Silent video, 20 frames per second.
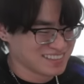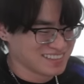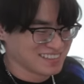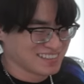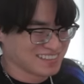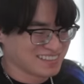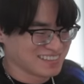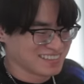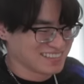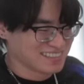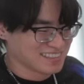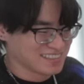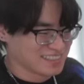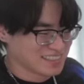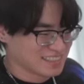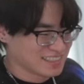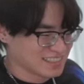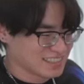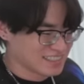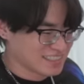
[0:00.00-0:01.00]

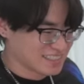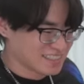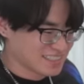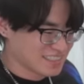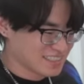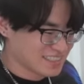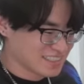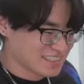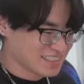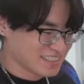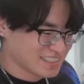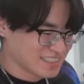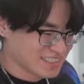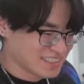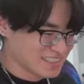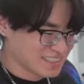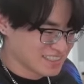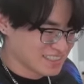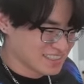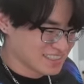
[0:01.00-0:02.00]

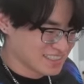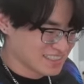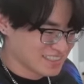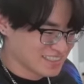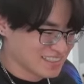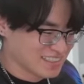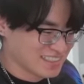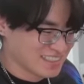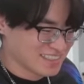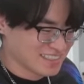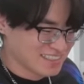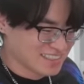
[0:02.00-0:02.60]
(silent)